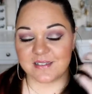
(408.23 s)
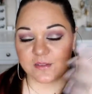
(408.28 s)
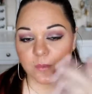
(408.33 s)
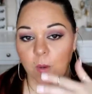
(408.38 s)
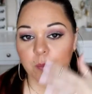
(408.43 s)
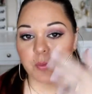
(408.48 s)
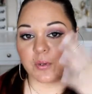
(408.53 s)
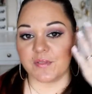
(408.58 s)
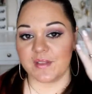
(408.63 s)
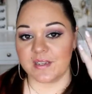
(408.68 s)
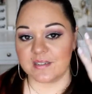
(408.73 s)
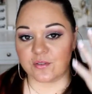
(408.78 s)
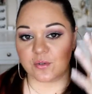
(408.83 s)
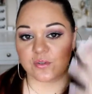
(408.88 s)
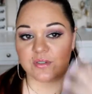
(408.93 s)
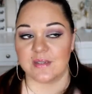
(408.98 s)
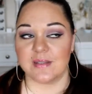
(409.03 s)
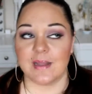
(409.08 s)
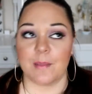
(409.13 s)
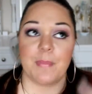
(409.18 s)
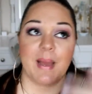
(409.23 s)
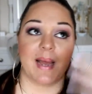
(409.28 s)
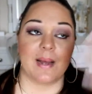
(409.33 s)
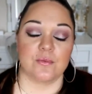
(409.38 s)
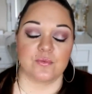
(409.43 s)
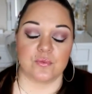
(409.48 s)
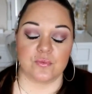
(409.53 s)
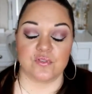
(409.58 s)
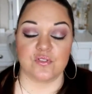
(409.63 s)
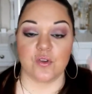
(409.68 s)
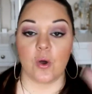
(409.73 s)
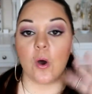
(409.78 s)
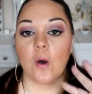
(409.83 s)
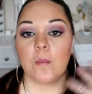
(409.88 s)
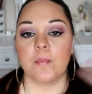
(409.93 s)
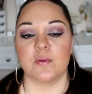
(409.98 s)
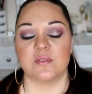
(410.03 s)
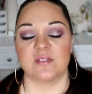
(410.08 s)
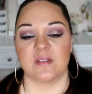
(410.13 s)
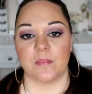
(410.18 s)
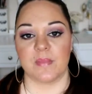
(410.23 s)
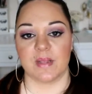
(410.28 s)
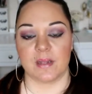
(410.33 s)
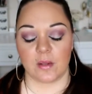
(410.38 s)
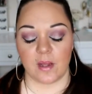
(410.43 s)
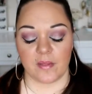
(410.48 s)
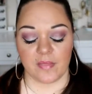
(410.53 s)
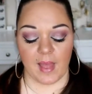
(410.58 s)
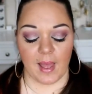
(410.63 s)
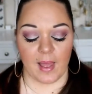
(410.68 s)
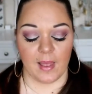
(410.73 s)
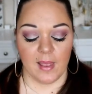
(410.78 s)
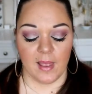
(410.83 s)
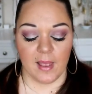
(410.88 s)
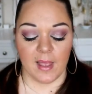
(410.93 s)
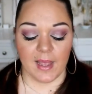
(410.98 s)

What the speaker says: So I'll put this on and then powder on top or something like that.